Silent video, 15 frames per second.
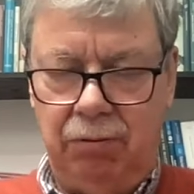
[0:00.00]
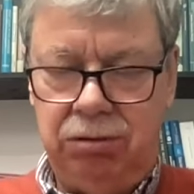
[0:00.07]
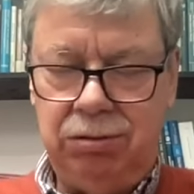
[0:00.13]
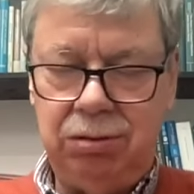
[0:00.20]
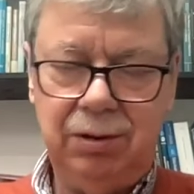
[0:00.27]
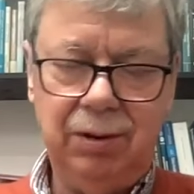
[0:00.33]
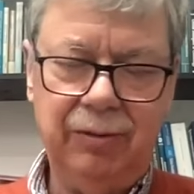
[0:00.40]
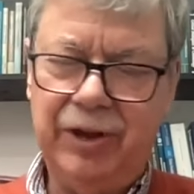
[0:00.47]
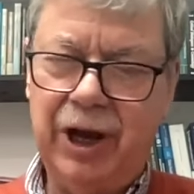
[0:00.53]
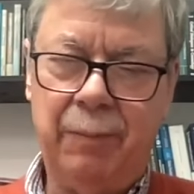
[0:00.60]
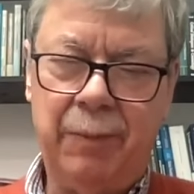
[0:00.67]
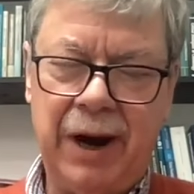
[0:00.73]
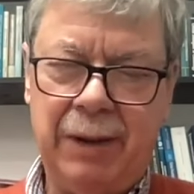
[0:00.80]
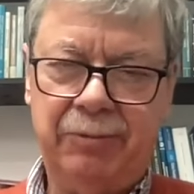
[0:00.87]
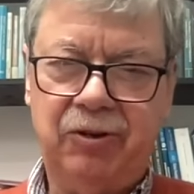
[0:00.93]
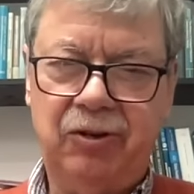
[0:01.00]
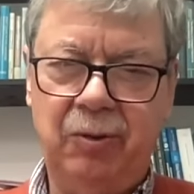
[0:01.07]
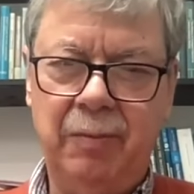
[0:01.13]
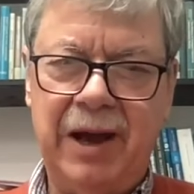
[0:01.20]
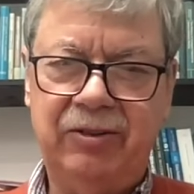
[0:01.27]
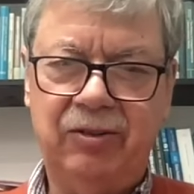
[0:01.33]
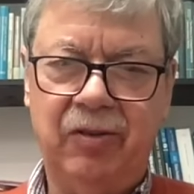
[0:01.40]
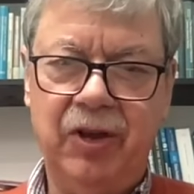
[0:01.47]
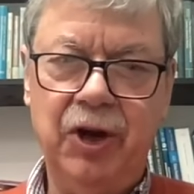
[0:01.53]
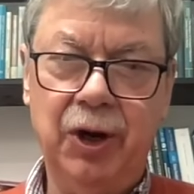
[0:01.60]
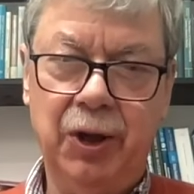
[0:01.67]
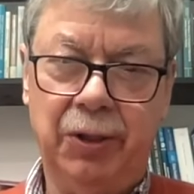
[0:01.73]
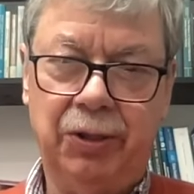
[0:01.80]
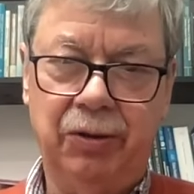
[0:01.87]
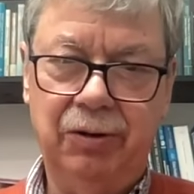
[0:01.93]
down perhaps to the mass of the
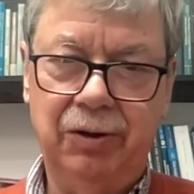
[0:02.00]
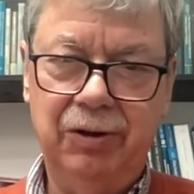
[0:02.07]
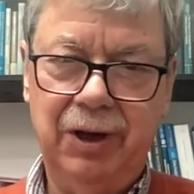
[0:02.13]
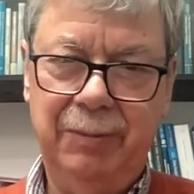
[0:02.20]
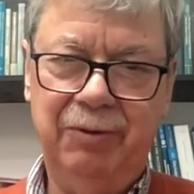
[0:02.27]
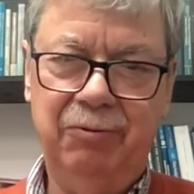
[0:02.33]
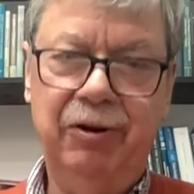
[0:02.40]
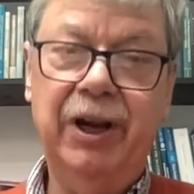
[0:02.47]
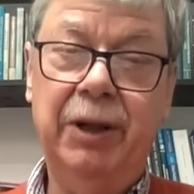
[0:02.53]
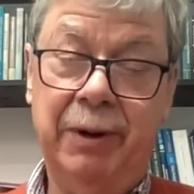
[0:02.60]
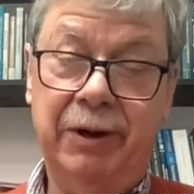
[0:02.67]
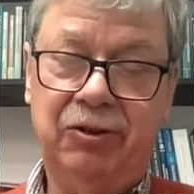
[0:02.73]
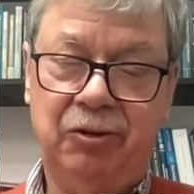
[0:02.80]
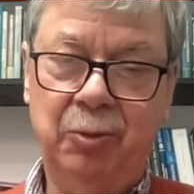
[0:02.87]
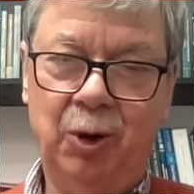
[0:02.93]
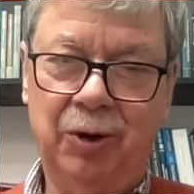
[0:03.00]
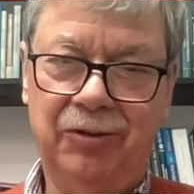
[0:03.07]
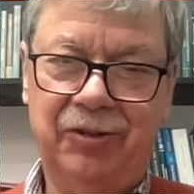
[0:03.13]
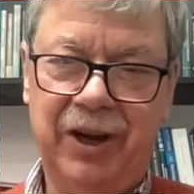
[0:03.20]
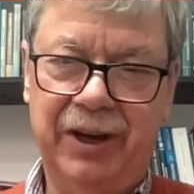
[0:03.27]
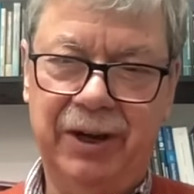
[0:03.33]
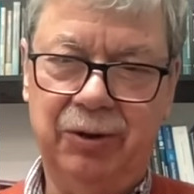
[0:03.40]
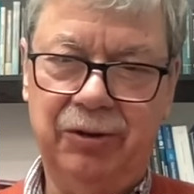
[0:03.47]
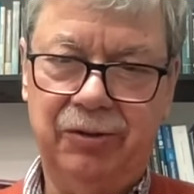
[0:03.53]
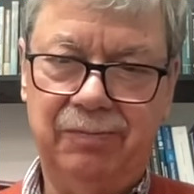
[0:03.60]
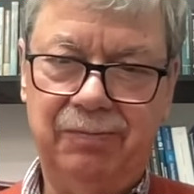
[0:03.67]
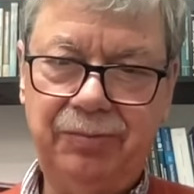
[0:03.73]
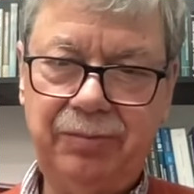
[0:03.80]
Earth. I mean, really much smaller scales.